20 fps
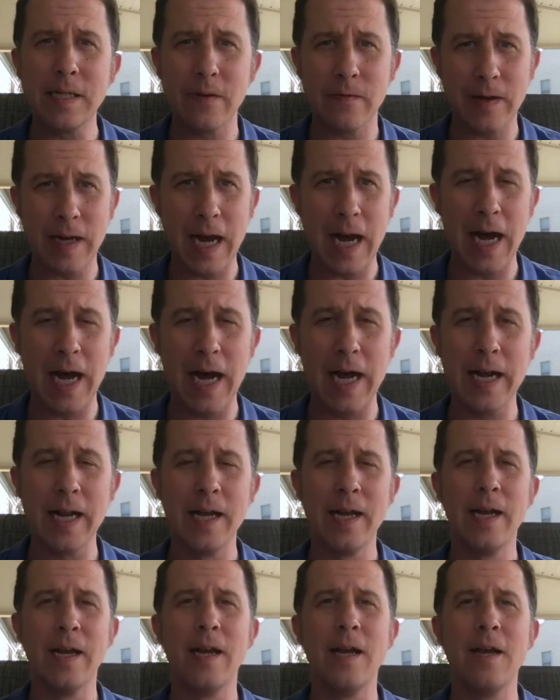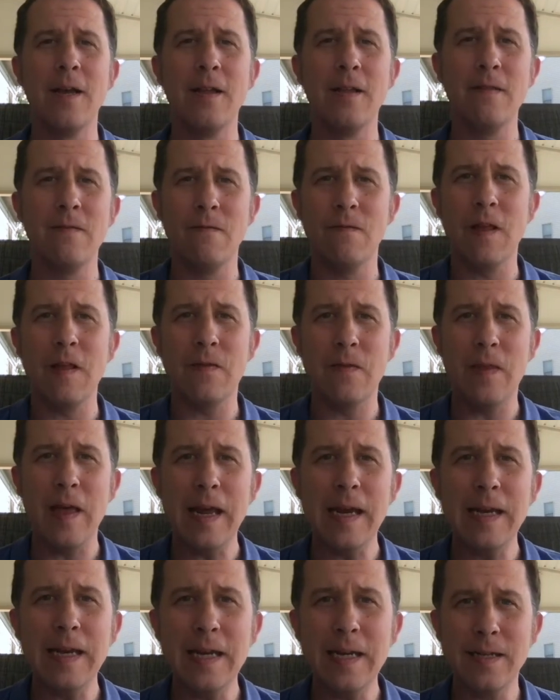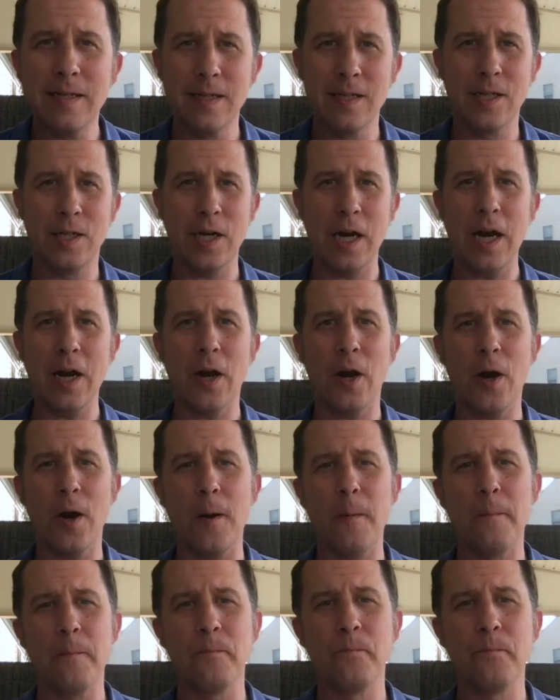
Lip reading: of God that they need to share.